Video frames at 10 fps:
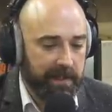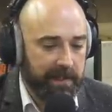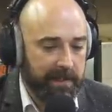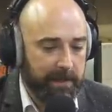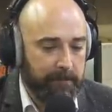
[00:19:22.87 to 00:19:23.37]

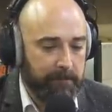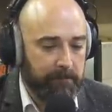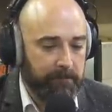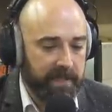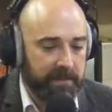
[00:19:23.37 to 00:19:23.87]

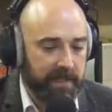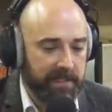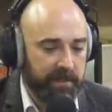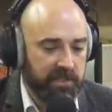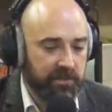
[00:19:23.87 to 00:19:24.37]
um, the
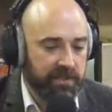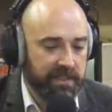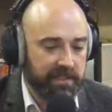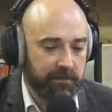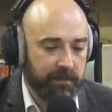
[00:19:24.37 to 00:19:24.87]
evaluation
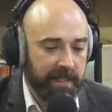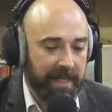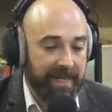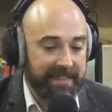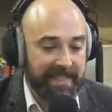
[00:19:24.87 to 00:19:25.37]
system,
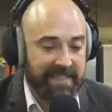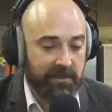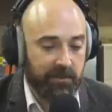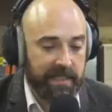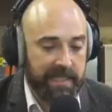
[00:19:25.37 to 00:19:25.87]
has
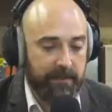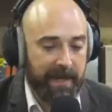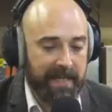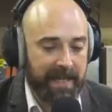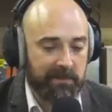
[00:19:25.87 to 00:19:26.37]
ended on
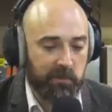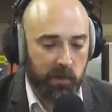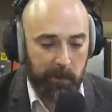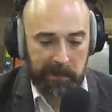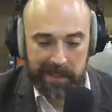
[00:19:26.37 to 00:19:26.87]
eBay at a
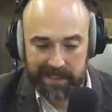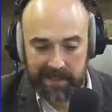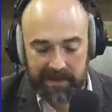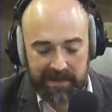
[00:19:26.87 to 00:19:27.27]
whopping